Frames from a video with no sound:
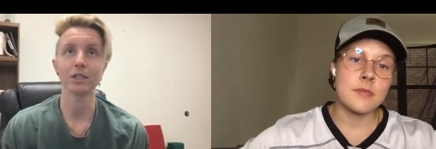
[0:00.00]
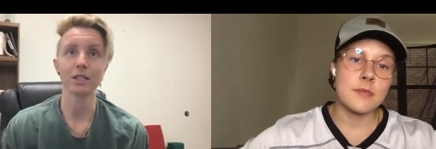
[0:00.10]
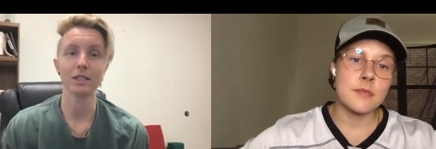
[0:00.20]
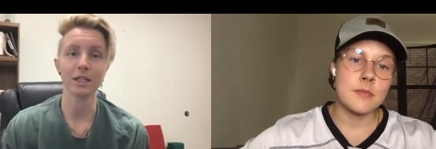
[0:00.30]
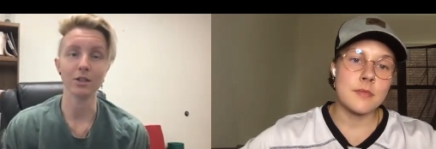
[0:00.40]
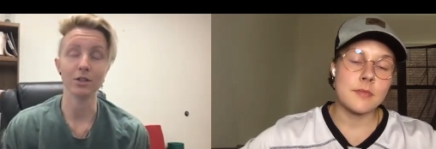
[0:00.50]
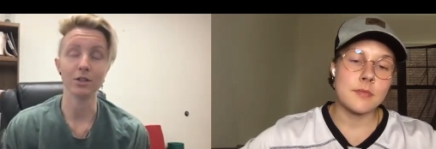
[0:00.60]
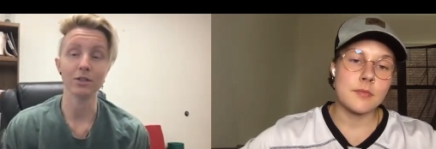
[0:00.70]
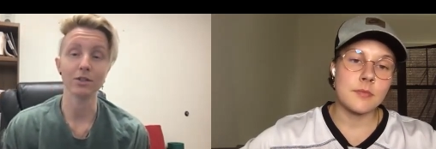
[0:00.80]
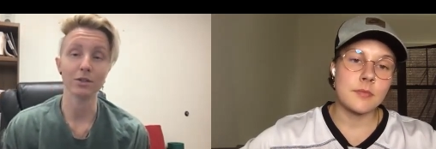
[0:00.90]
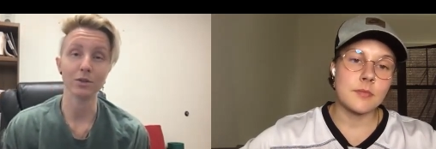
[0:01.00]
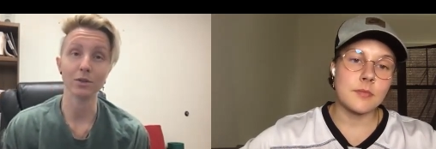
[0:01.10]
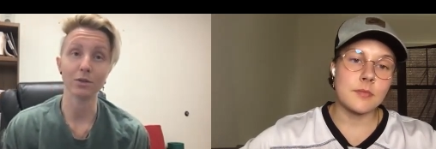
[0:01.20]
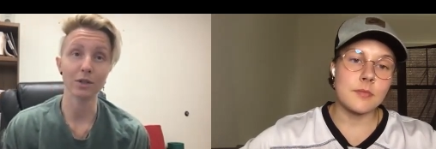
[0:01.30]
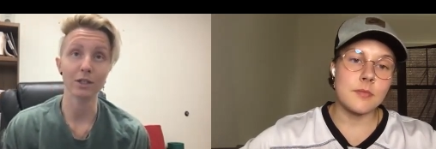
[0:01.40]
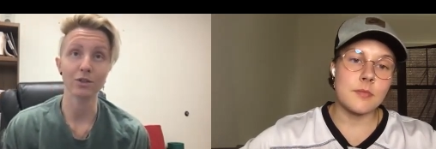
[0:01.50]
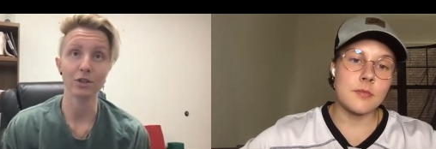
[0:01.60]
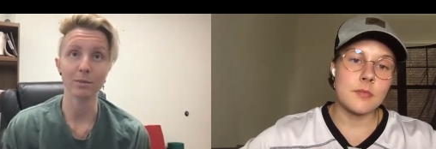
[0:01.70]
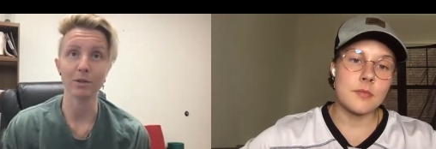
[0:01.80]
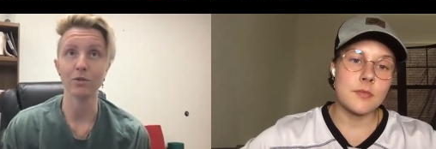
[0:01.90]
Speaker 1: continue to
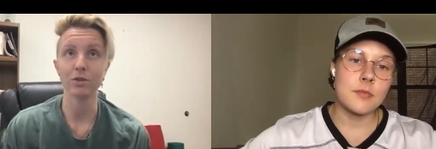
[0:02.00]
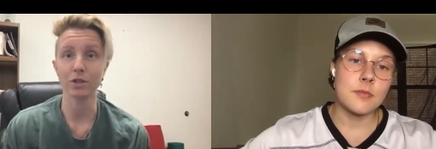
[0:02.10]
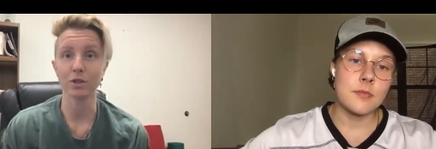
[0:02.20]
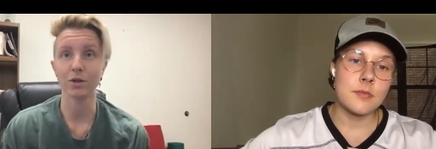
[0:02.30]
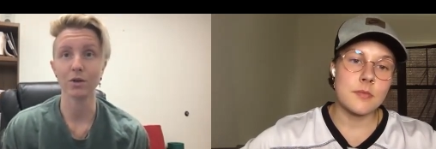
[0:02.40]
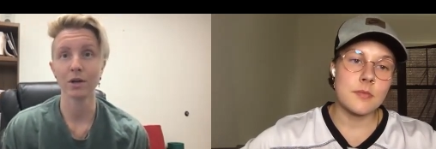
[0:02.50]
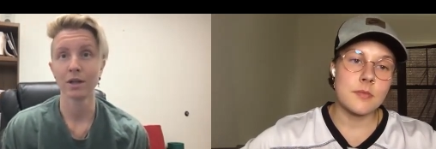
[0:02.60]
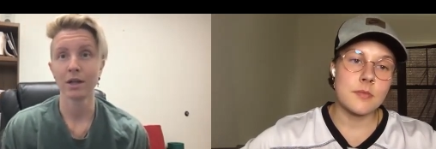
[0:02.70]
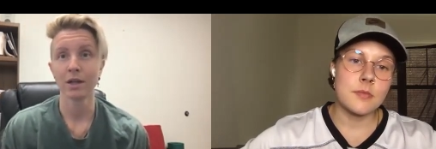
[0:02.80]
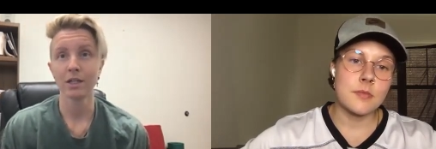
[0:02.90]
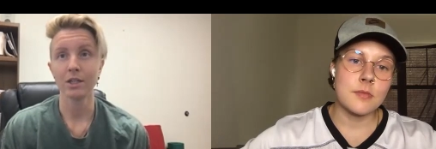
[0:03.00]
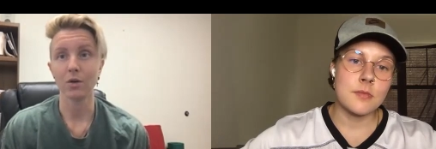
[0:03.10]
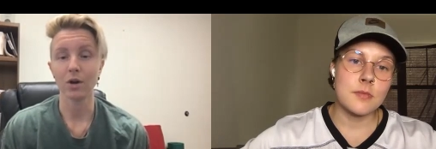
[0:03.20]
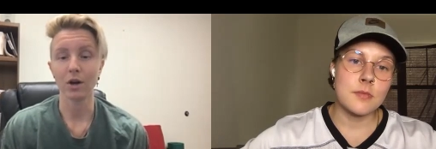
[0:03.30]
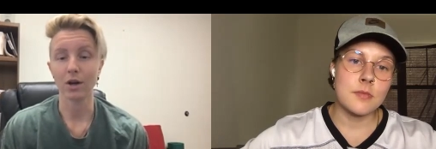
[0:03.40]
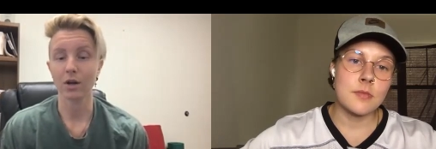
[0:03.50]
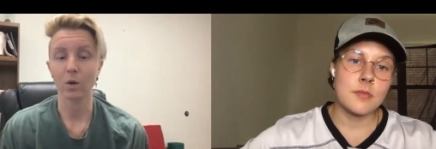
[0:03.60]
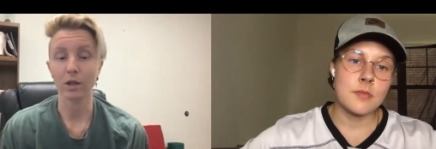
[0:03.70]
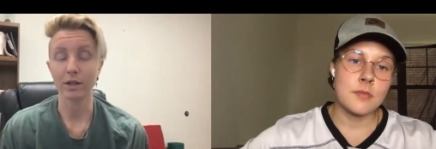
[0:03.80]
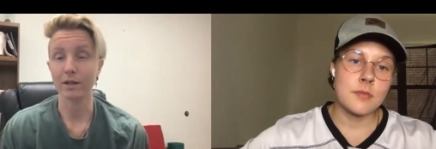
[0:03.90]
contribute to your
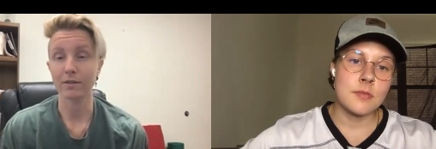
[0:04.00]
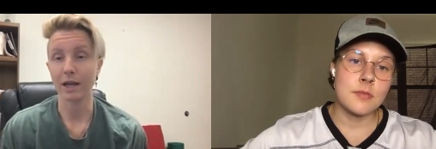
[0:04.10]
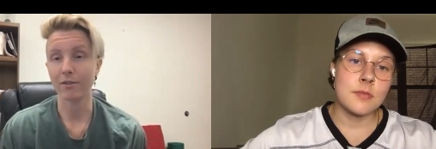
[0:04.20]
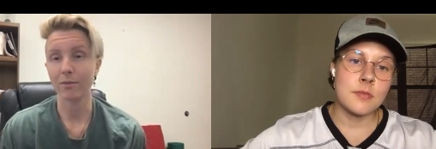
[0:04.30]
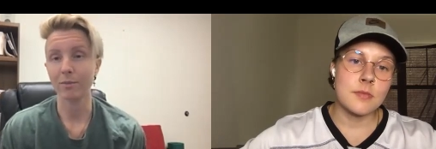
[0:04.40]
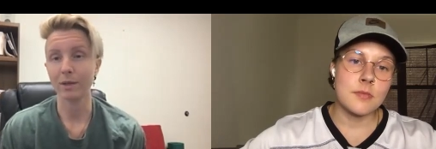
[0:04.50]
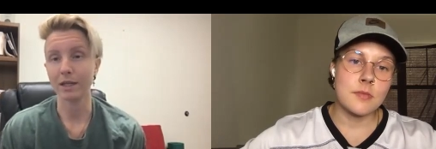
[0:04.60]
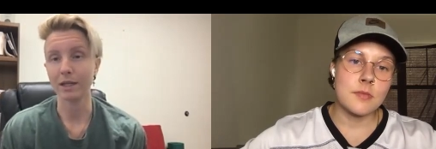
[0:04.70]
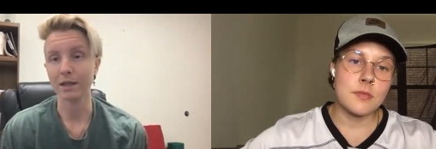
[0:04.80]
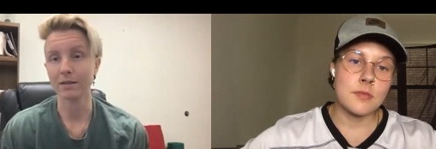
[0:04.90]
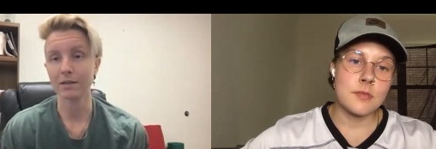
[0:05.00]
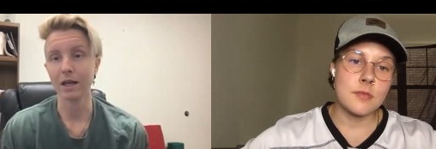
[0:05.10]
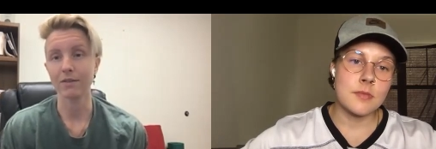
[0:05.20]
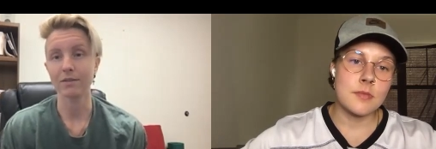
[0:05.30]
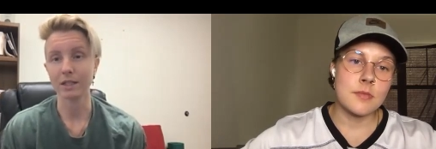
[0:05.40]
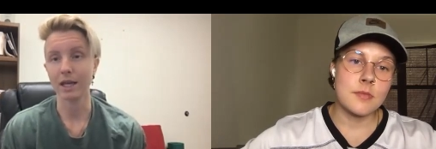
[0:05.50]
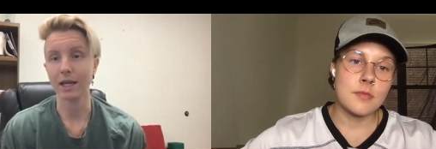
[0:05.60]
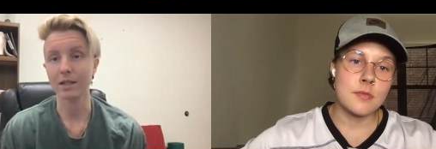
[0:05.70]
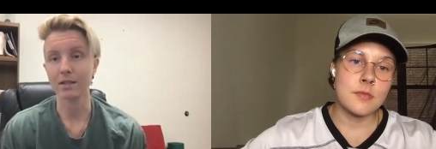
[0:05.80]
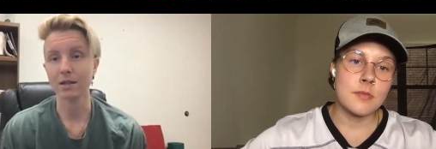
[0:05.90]
quality of life being left in the
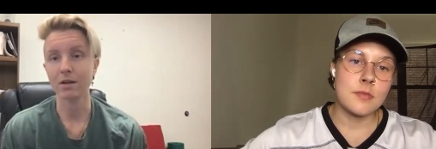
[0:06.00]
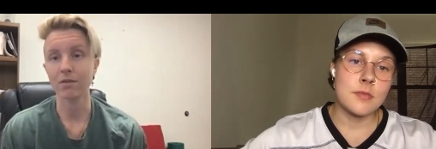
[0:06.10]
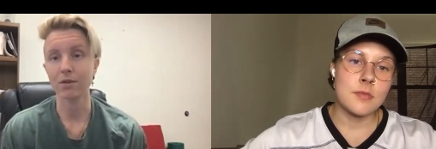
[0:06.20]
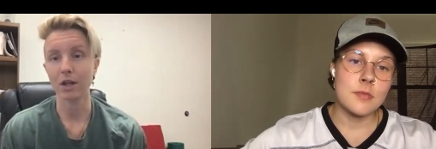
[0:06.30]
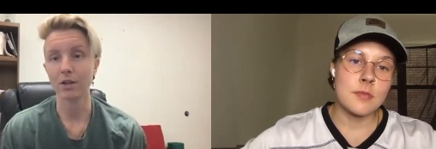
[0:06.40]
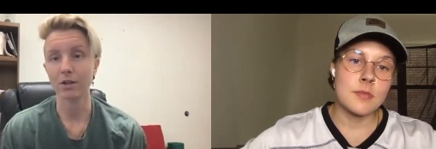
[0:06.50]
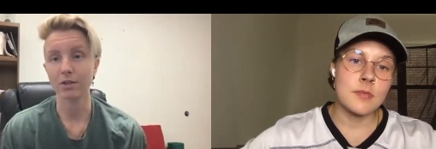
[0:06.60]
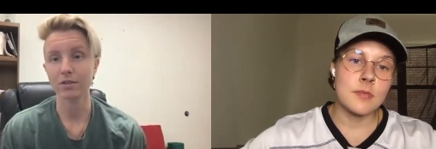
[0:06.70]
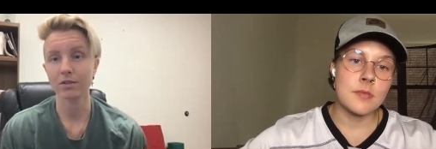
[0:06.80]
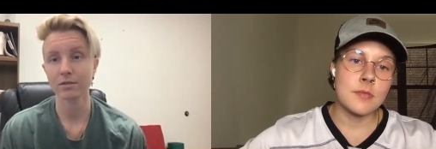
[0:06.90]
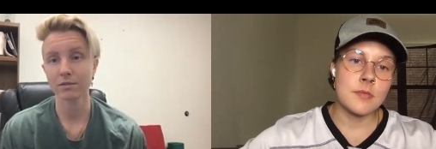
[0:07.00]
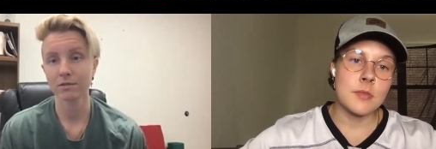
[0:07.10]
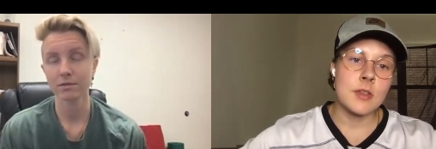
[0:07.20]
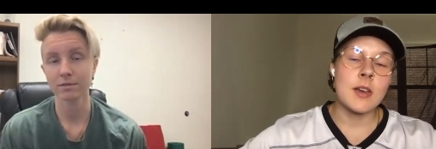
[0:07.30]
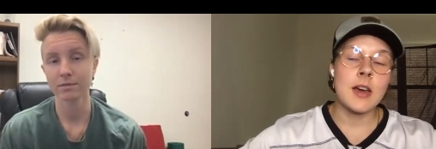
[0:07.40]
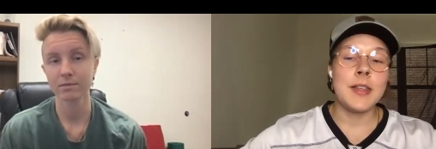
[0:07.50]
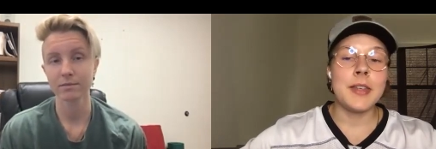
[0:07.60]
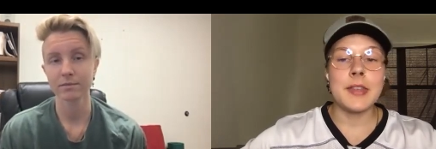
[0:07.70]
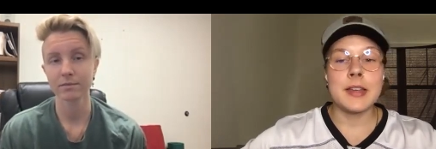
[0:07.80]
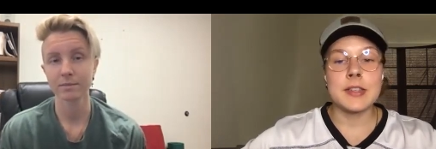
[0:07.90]
hands
Speaker 2: of others.
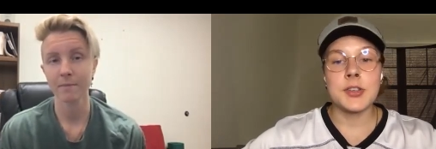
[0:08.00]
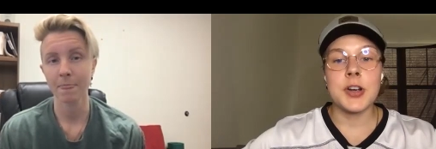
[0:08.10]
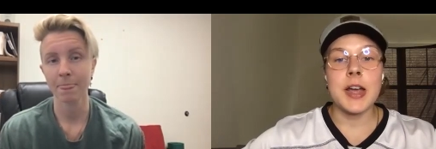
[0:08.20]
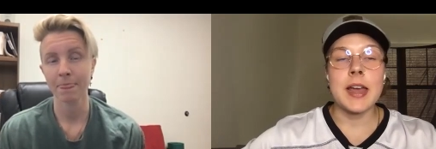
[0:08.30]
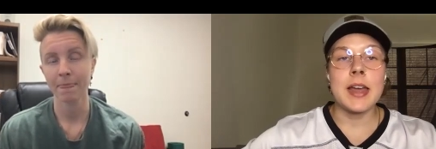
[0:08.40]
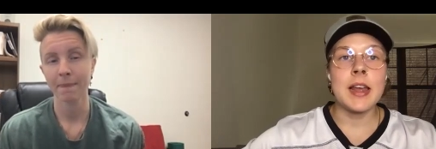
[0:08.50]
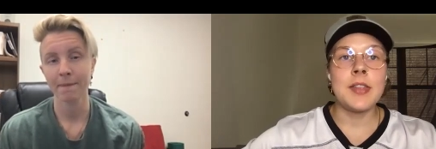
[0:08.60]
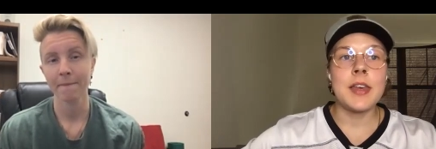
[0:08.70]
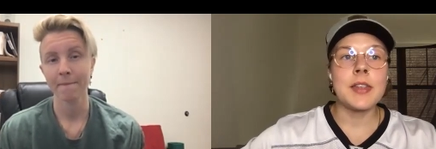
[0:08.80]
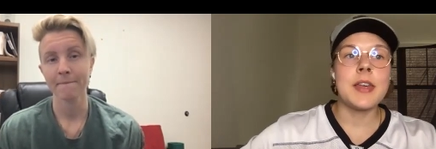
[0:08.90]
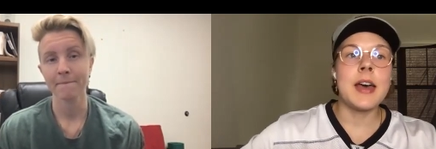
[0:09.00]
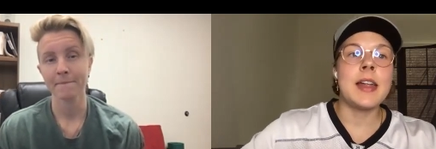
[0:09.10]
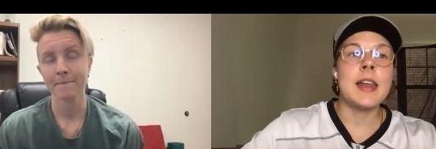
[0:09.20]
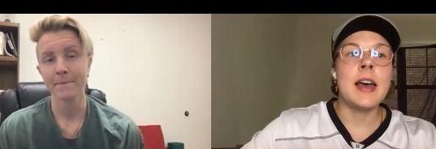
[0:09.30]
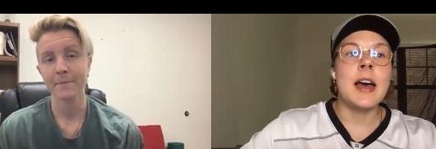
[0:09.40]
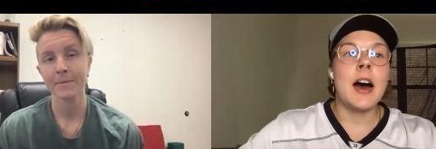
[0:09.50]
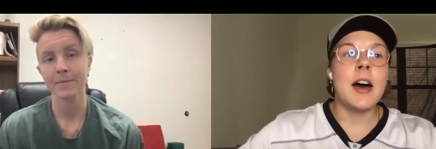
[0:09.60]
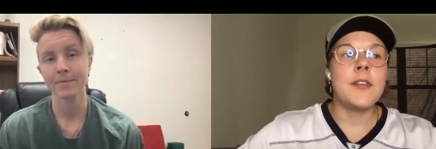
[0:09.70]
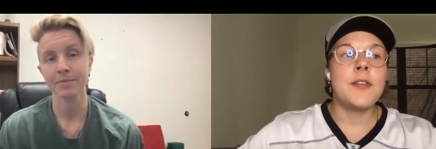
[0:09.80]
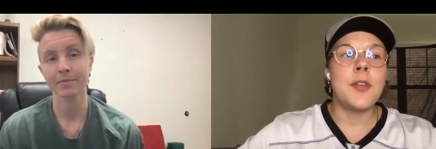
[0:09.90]
I think that's great. And I think that
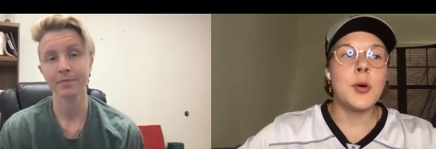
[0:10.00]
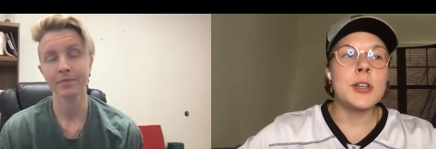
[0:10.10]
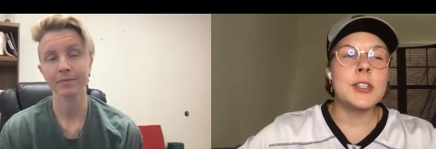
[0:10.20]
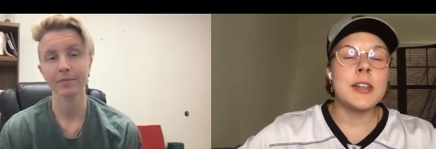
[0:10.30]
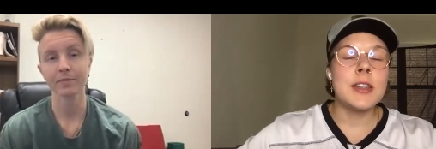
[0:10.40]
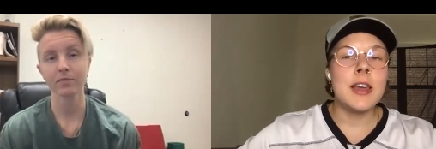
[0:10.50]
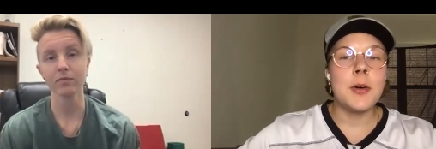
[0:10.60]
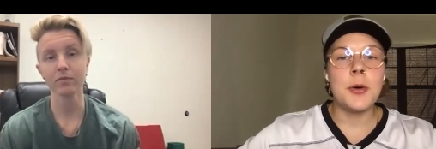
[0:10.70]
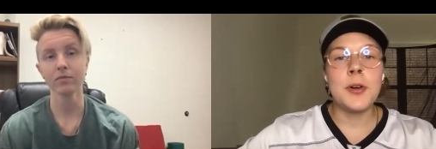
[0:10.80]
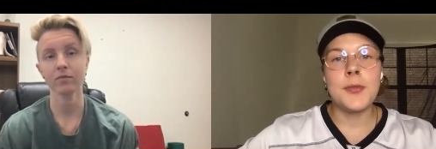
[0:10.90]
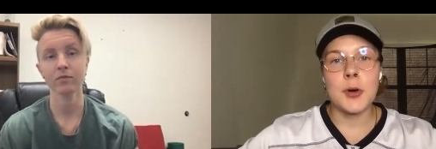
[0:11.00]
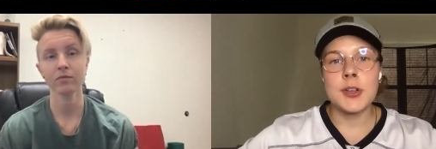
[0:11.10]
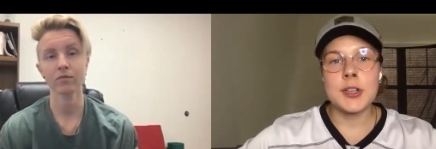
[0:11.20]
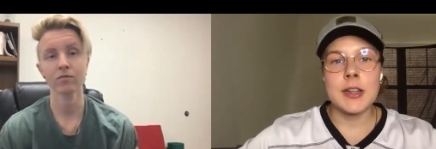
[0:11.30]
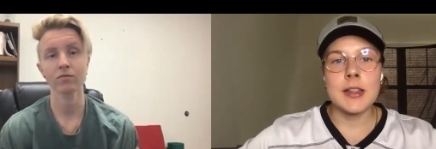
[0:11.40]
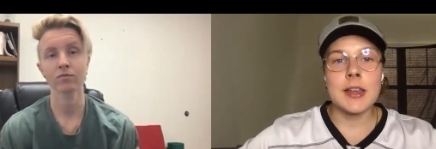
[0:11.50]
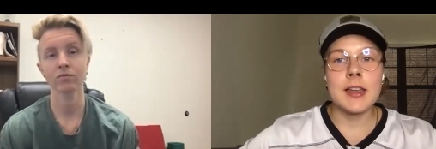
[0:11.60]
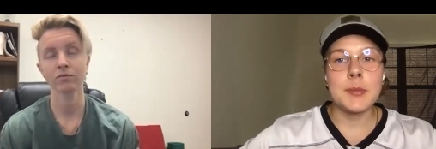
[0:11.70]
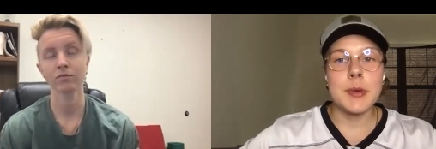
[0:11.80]
unfortunately, or fortunately,